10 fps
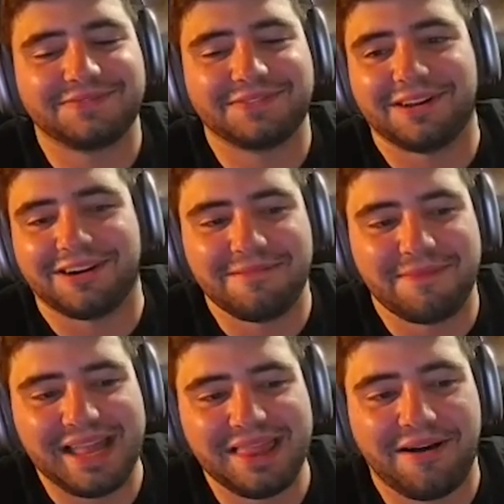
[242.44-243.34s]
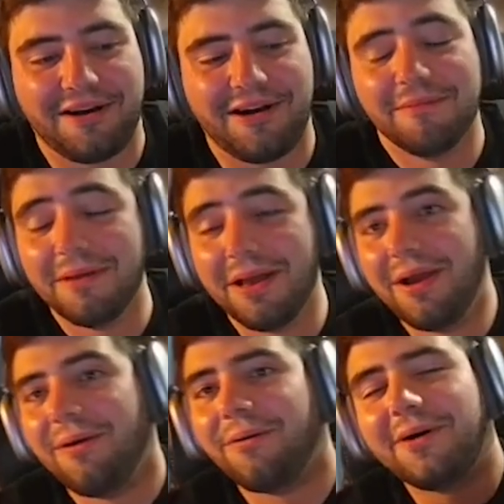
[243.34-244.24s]
Vilardi by the arm,
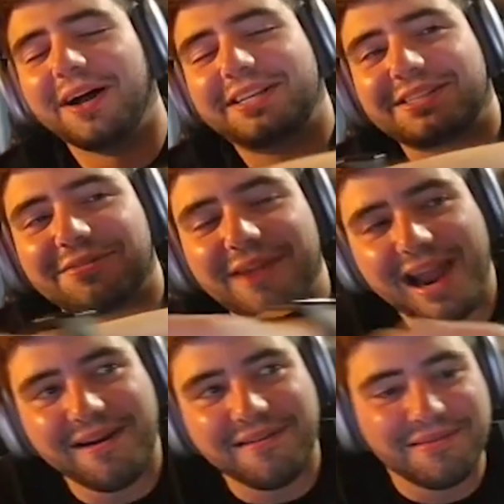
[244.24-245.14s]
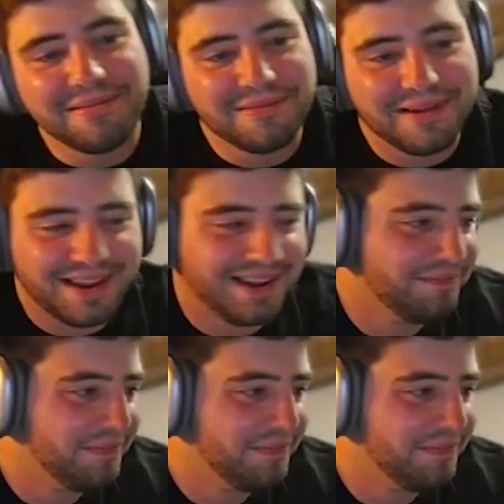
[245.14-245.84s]
walks around the ring.